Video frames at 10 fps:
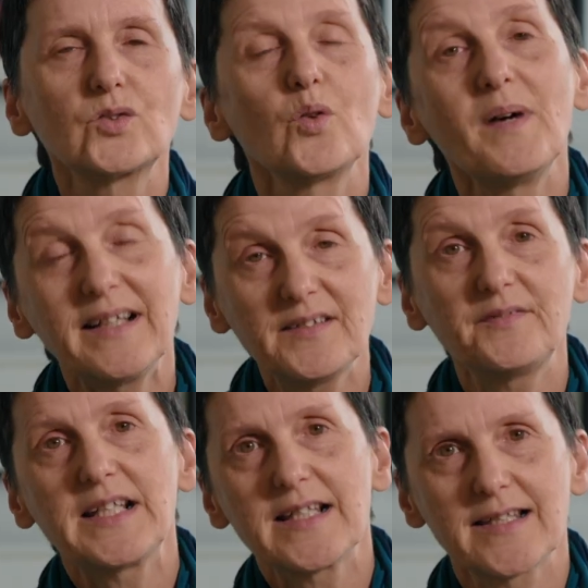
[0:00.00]
So my
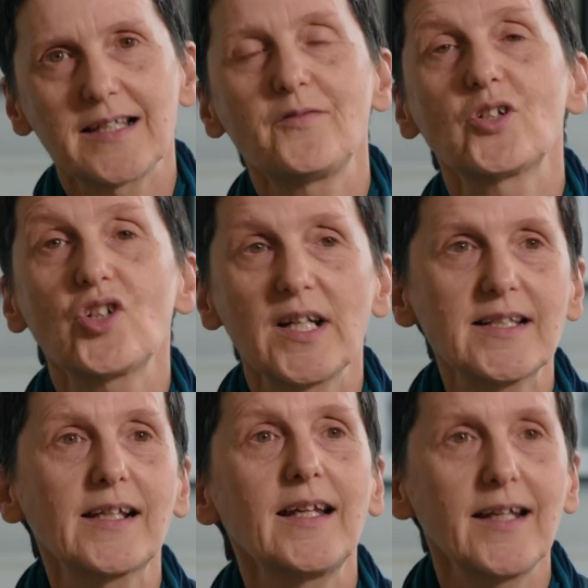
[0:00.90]
advice, if you're trying
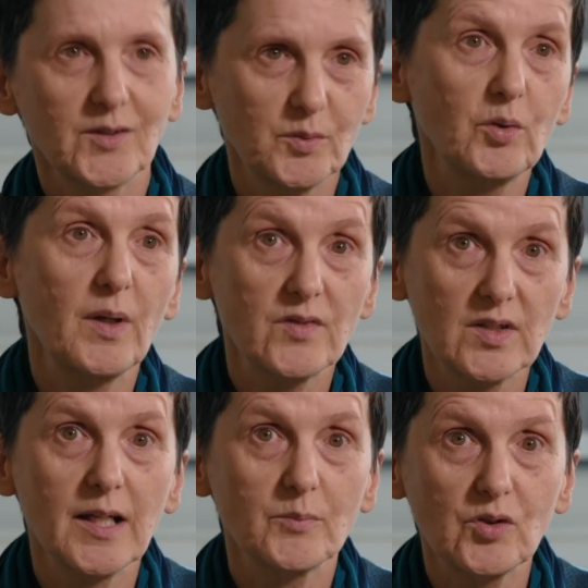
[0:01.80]
to connect with
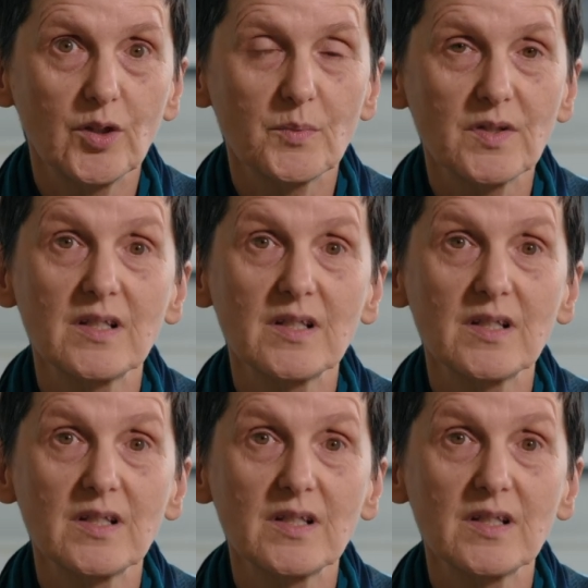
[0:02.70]
12-step groups,